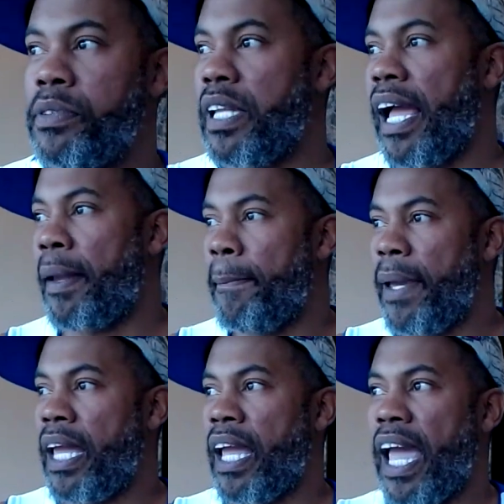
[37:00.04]
was like,
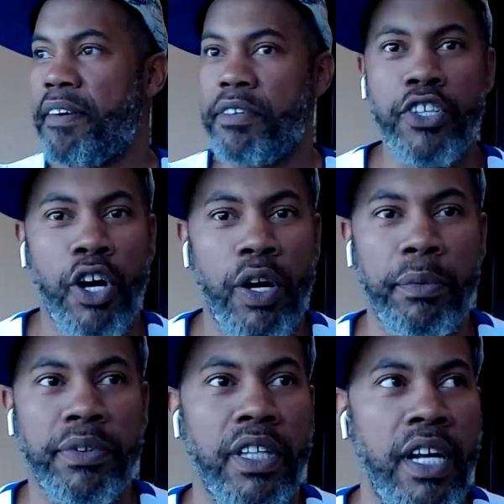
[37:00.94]
man, every you know, it
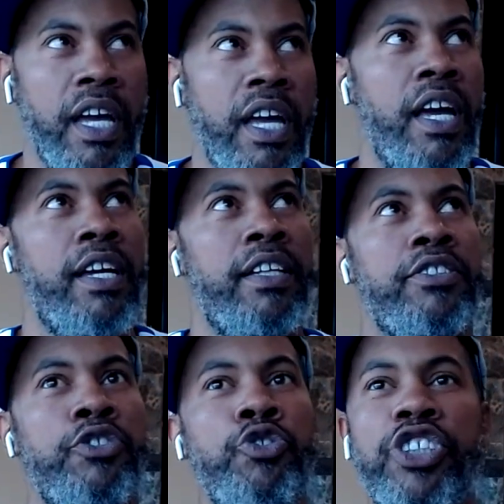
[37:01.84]
was
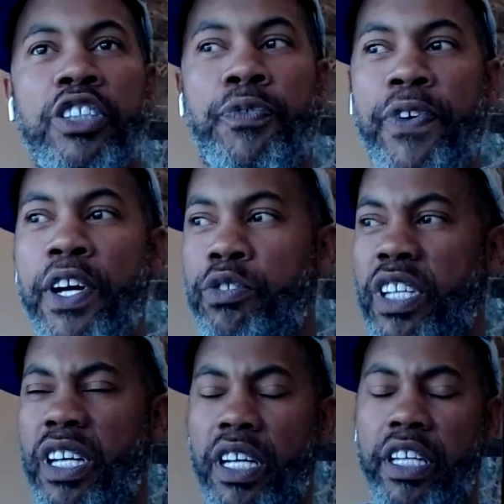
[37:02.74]
you just felt
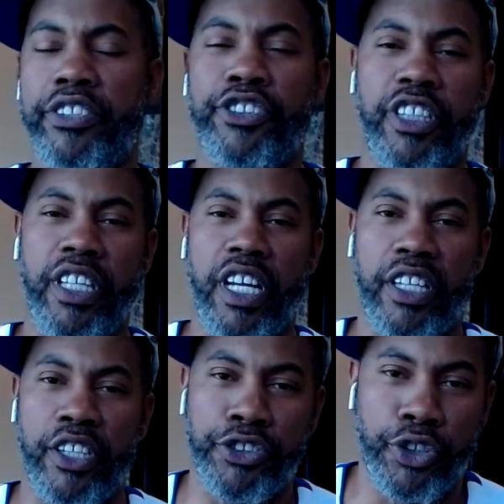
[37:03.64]
the energy and
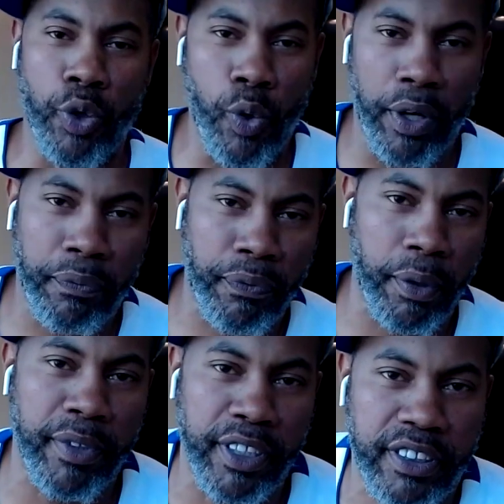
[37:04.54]
the joy
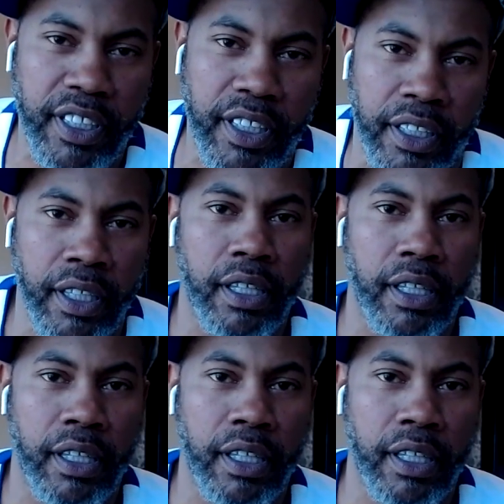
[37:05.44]
from the city.